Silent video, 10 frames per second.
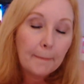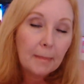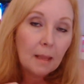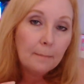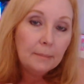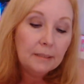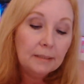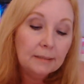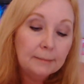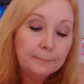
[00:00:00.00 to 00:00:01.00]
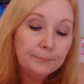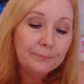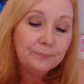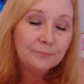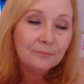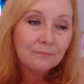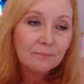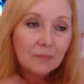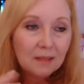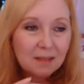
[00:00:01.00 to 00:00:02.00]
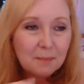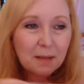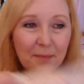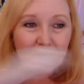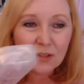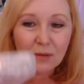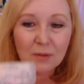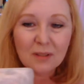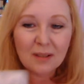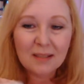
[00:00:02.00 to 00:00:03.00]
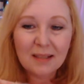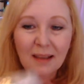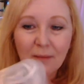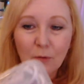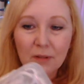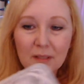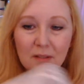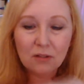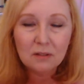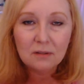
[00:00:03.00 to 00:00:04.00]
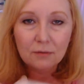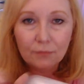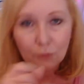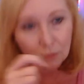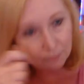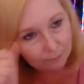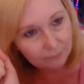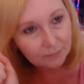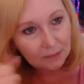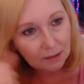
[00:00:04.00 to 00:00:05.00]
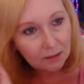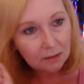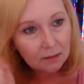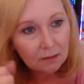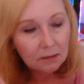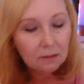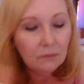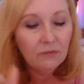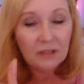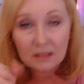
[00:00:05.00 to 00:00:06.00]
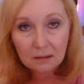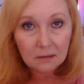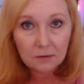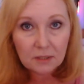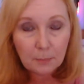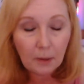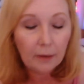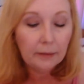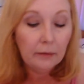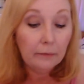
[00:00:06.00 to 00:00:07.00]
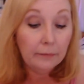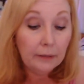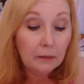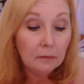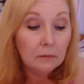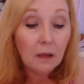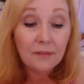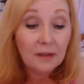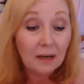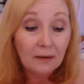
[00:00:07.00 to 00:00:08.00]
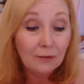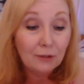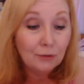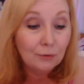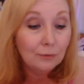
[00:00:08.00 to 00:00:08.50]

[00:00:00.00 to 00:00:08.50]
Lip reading: But sometimes, you know, it's nice to have one of these just for fix a little spot here and there. Not that I ever do.